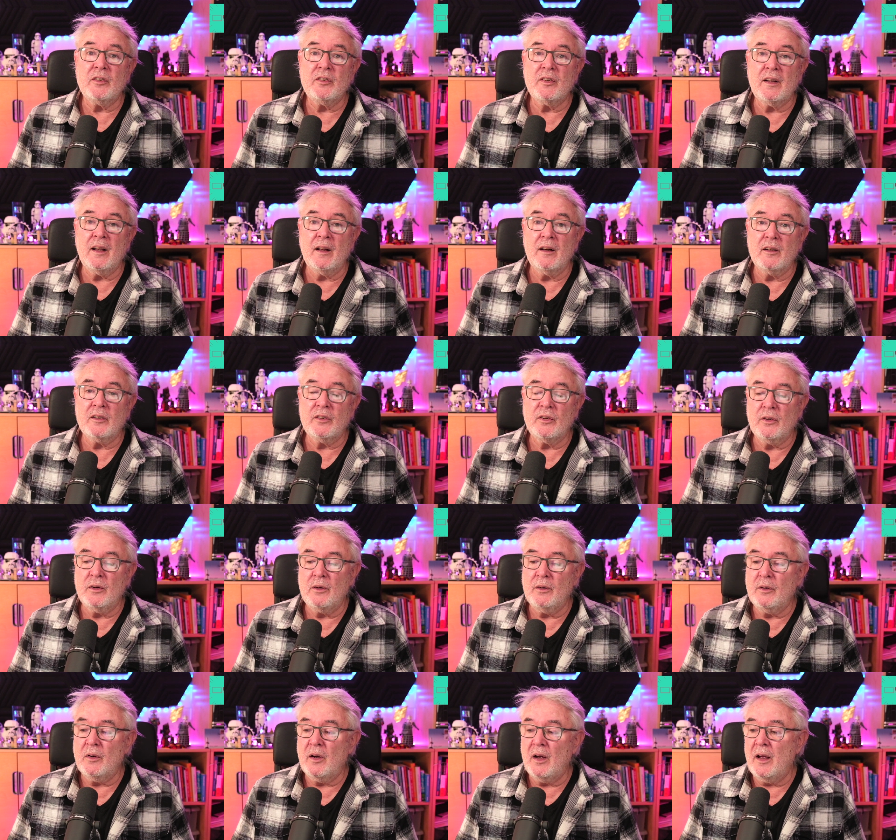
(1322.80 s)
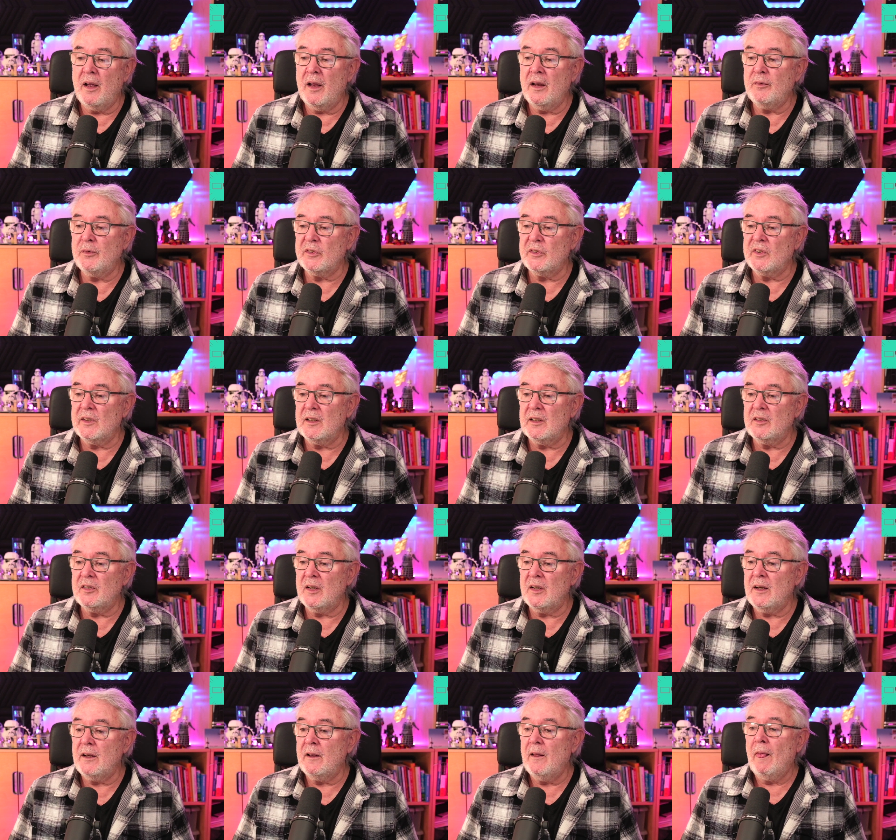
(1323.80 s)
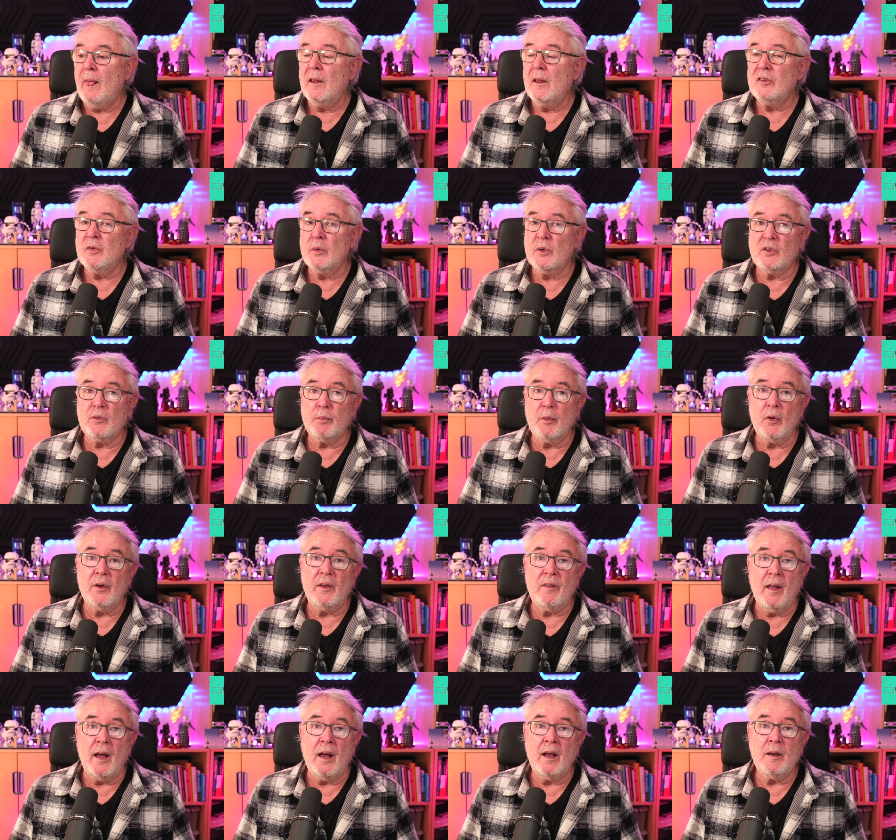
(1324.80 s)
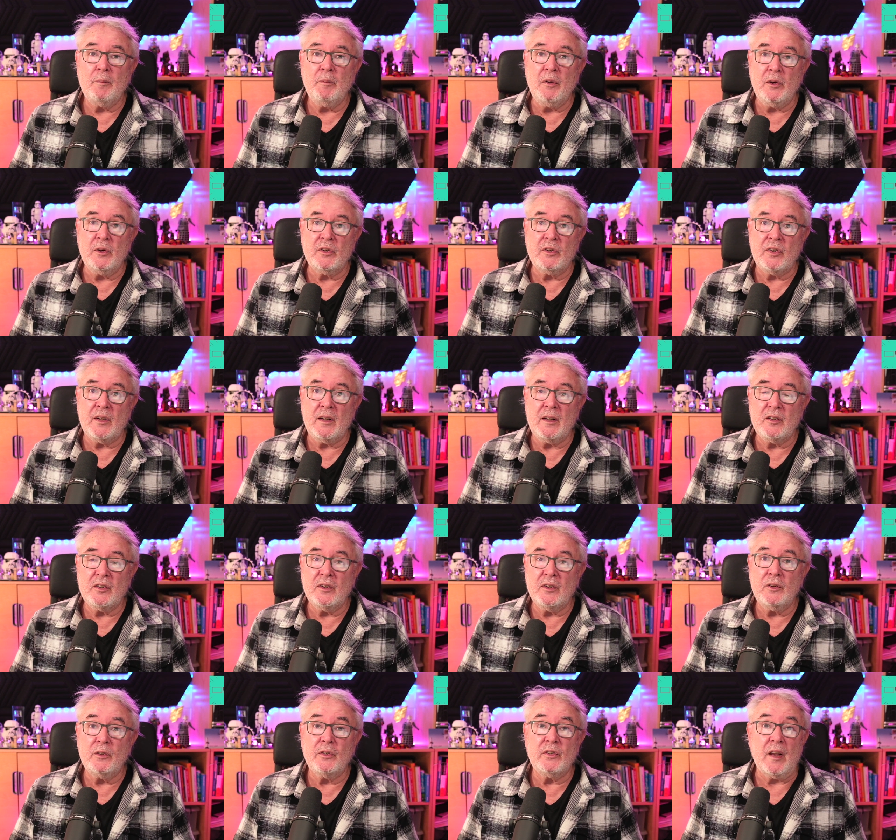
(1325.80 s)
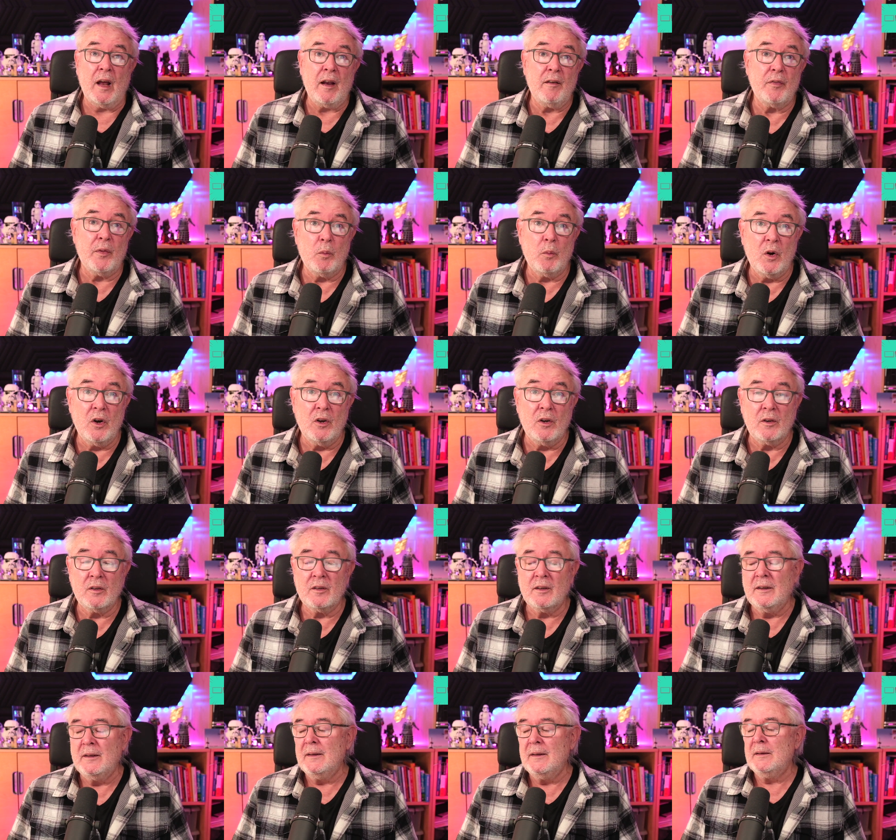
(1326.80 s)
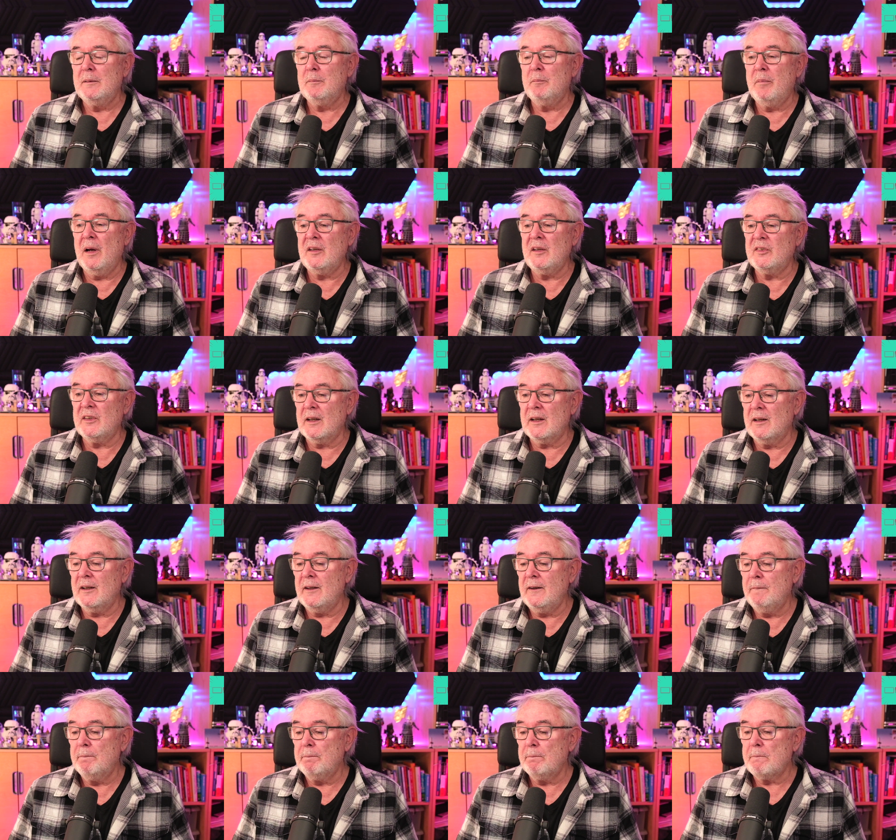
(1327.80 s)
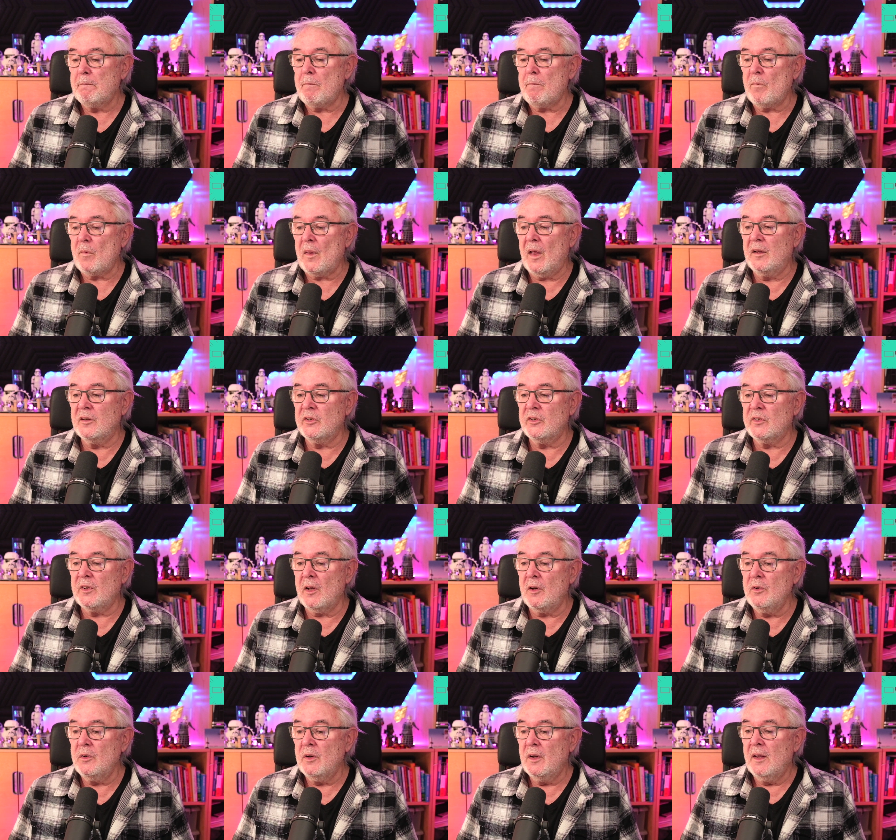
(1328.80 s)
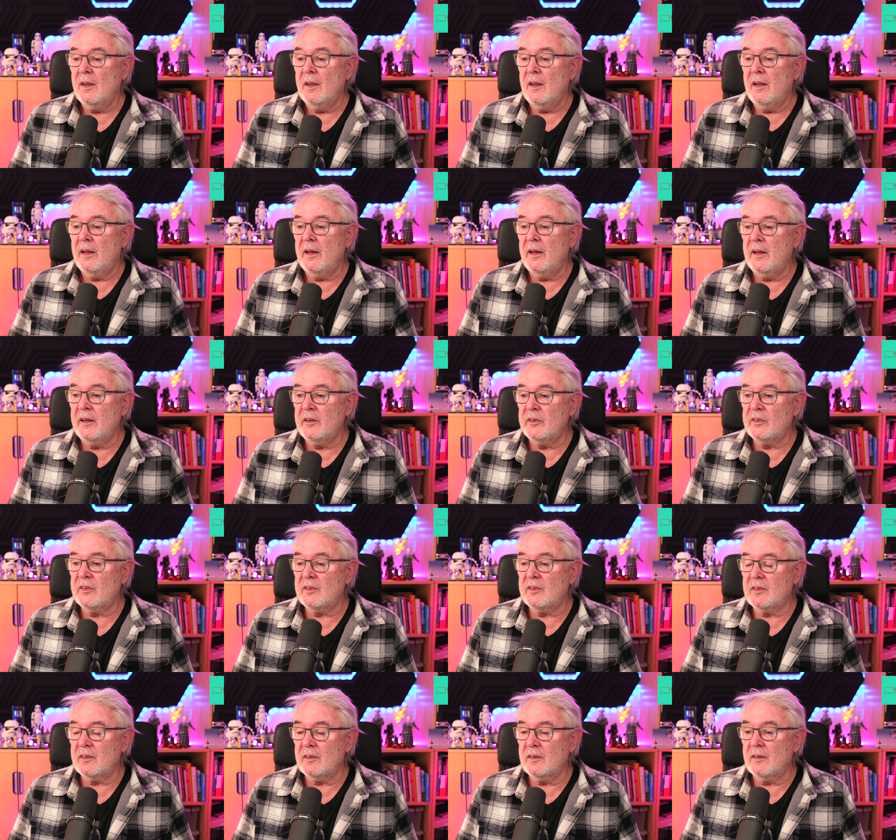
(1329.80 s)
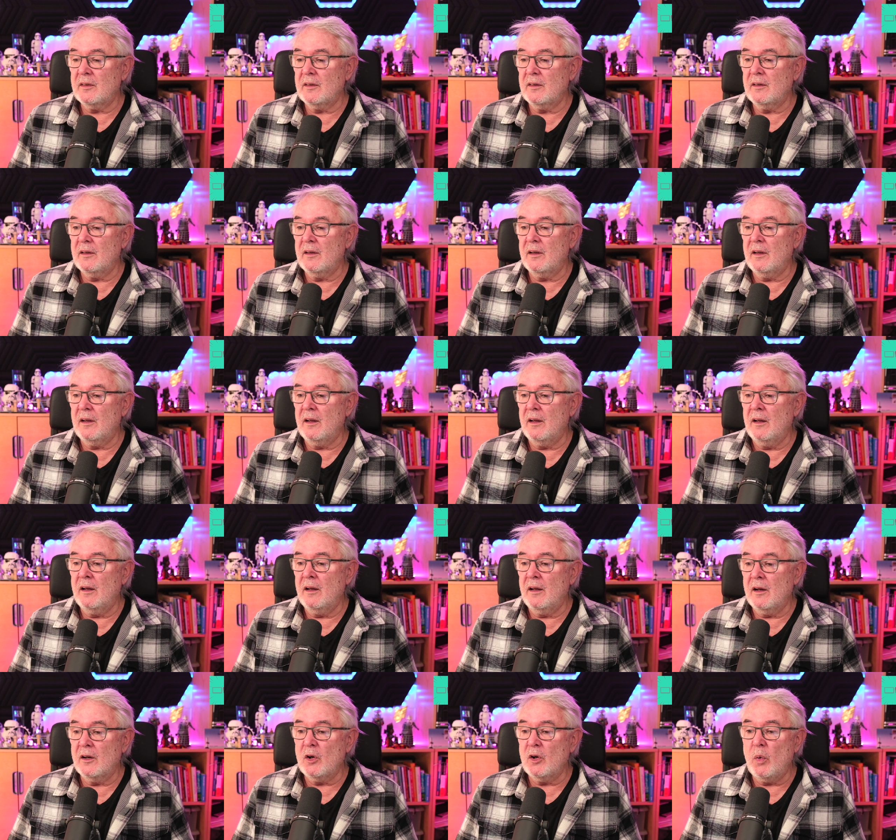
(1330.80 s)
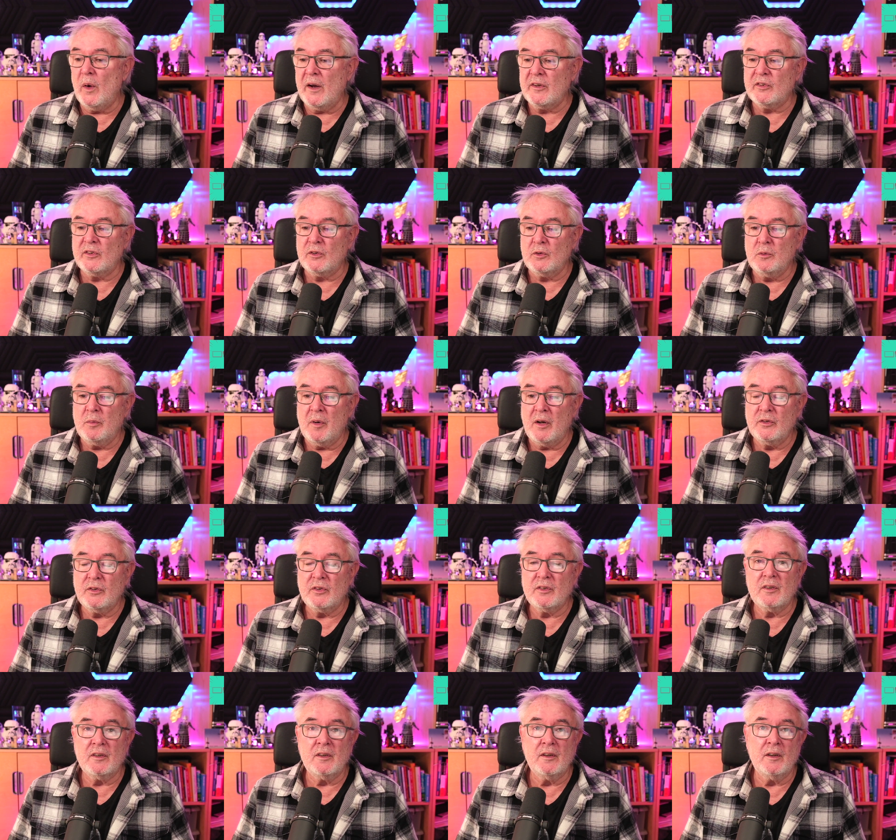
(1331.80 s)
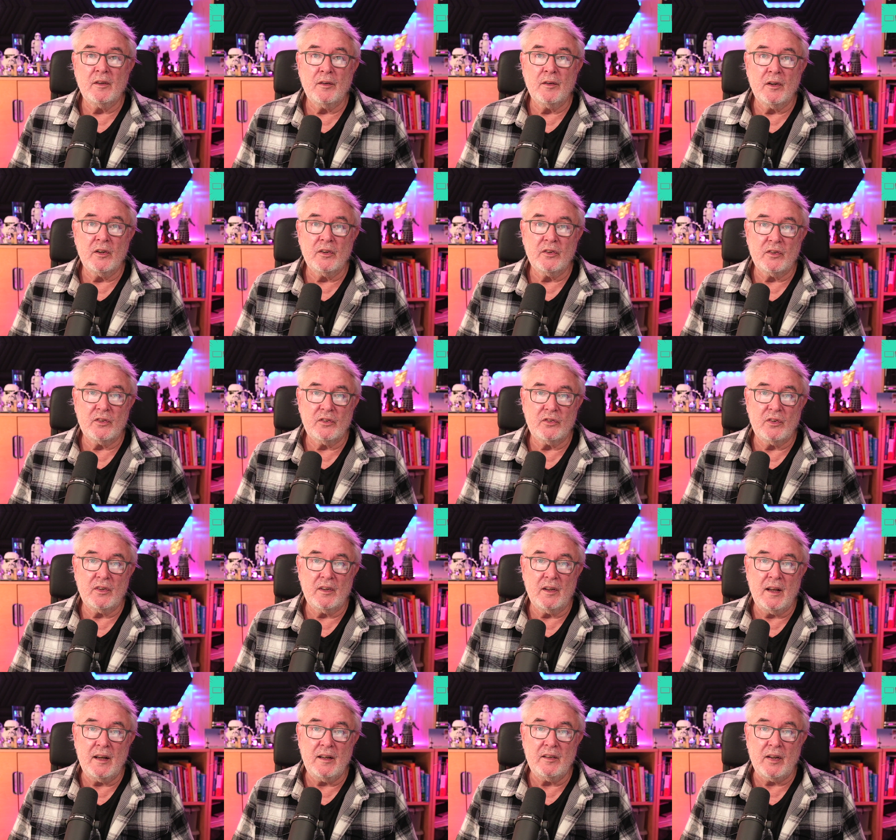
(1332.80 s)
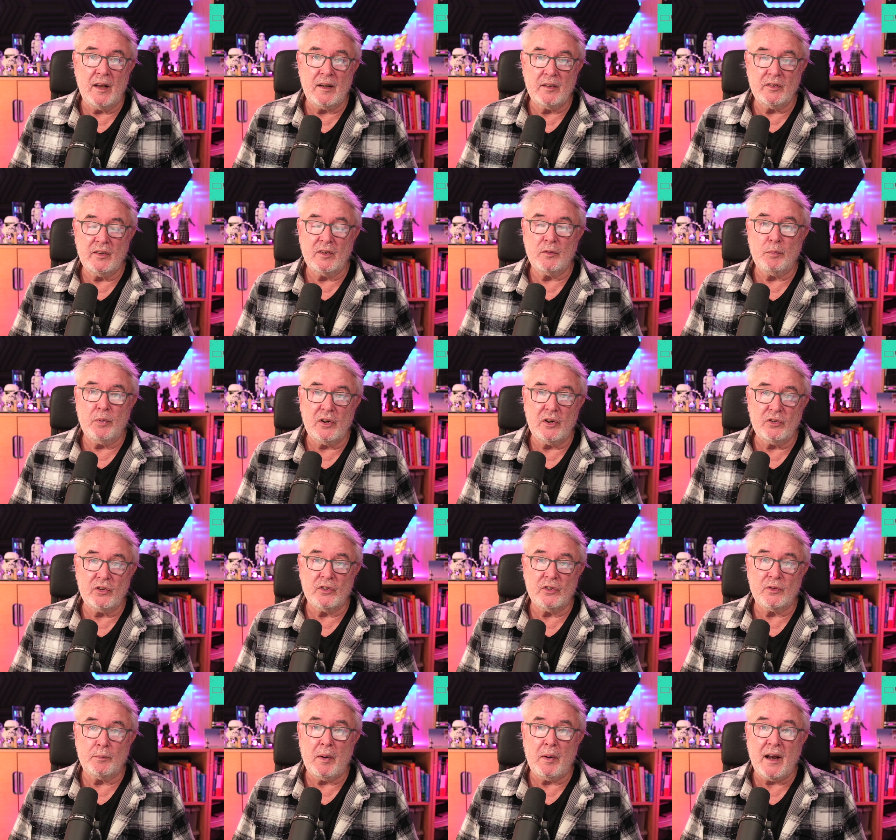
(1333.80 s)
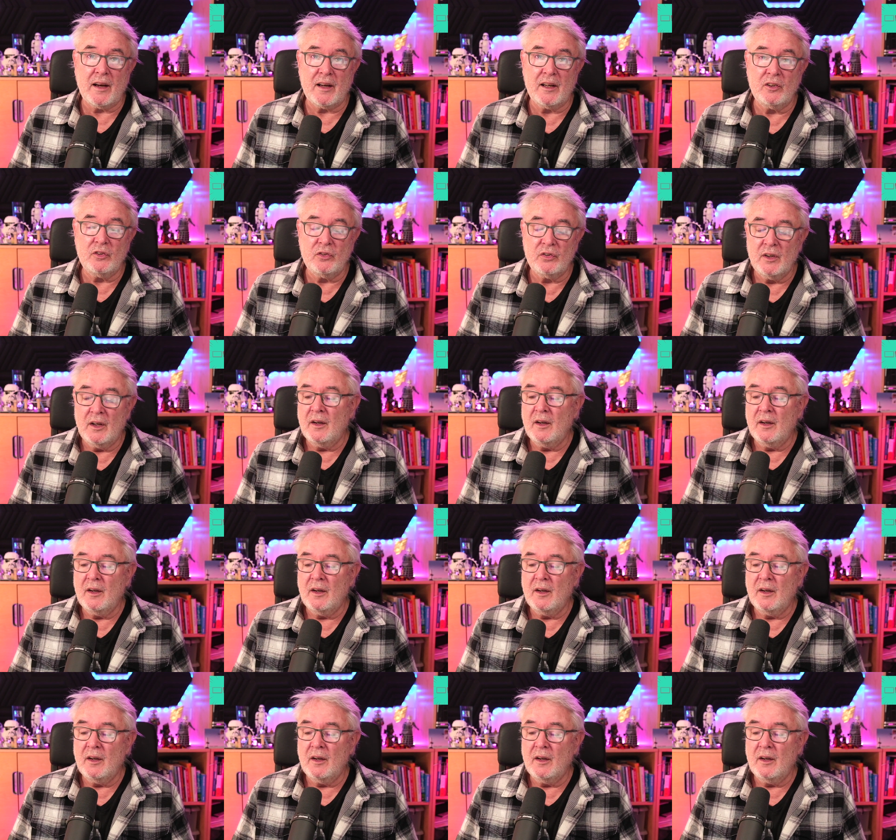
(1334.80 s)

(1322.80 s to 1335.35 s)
to get her to a facility to exploit that immunity to save the world, basically. And so it's a, a quest almost uh, as she, he takes this precious package